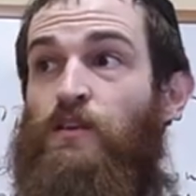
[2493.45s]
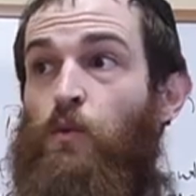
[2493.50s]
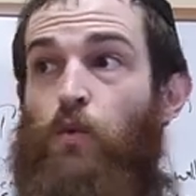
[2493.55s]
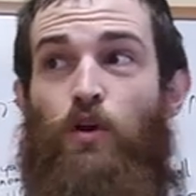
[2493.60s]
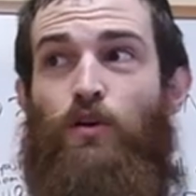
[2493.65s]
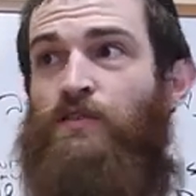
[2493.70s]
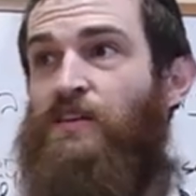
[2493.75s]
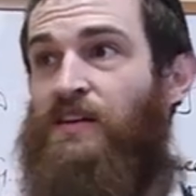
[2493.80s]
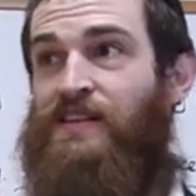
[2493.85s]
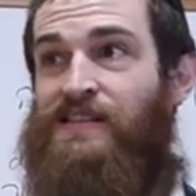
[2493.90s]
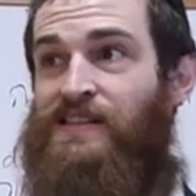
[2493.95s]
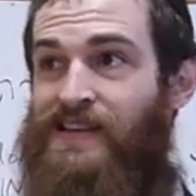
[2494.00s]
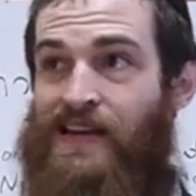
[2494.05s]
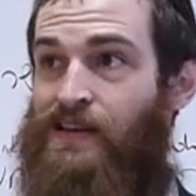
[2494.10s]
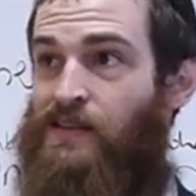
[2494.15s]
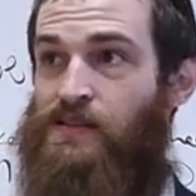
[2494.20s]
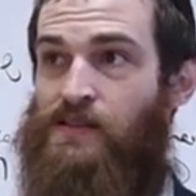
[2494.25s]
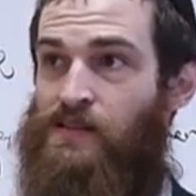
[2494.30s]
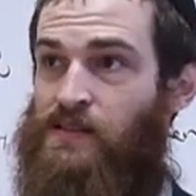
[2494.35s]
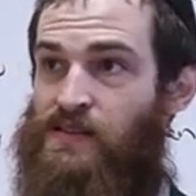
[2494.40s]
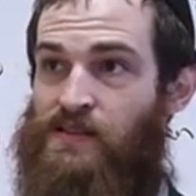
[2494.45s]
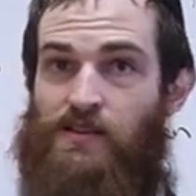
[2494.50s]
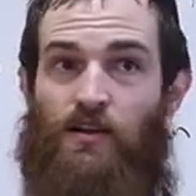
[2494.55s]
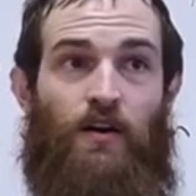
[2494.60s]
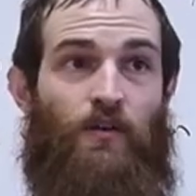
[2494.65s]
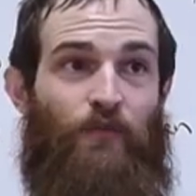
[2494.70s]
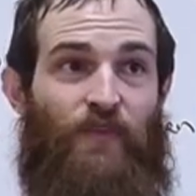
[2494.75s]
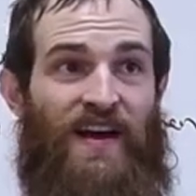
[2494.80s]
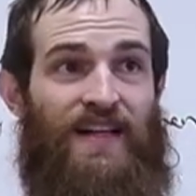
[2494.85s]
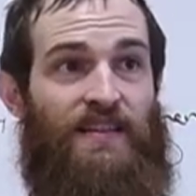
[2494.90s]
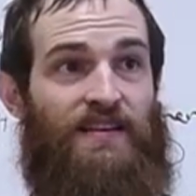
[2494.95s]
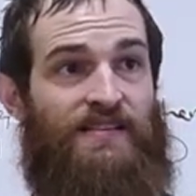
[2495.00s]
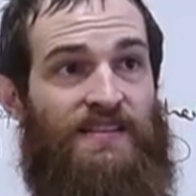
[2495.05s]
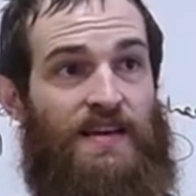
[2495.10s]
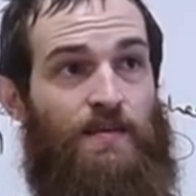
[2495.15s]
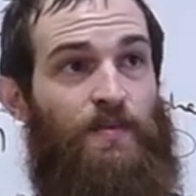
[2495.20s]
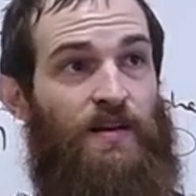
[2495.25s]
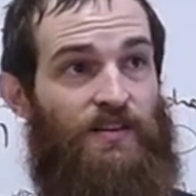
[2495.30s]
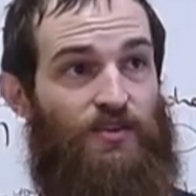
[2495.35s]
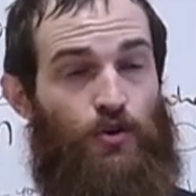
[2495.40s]
The world exists. It's not a
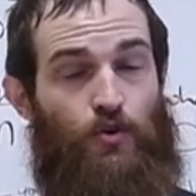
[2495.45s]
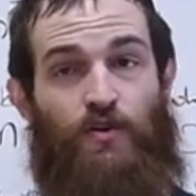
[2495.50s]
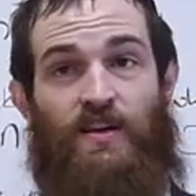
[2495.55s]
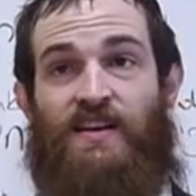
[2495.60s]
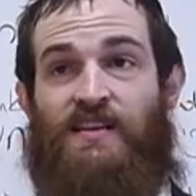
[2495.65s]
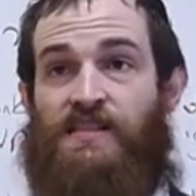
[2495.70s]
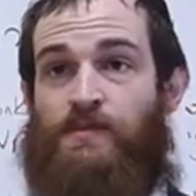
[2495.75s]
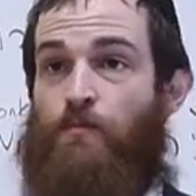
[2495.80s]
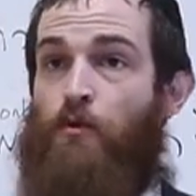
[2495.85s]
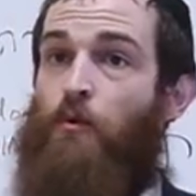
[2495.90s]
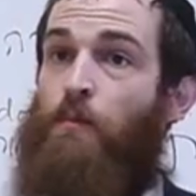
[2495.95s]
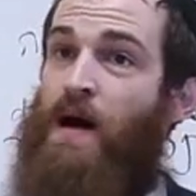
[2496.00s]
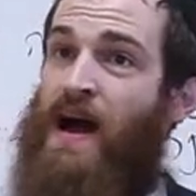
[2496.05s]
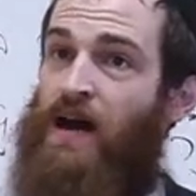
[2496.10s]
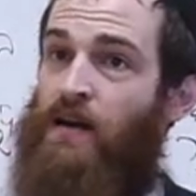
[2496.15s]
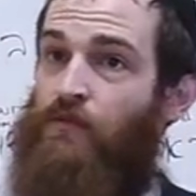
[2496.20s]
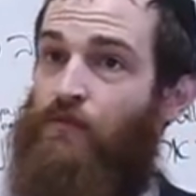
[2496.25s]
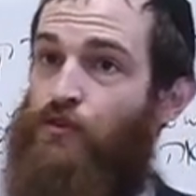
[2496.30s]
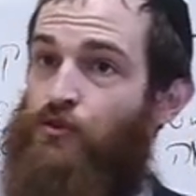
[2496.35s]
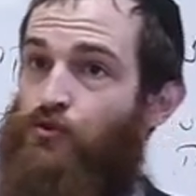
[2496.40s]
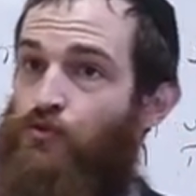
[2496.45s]
fallacy, but it's only a small part of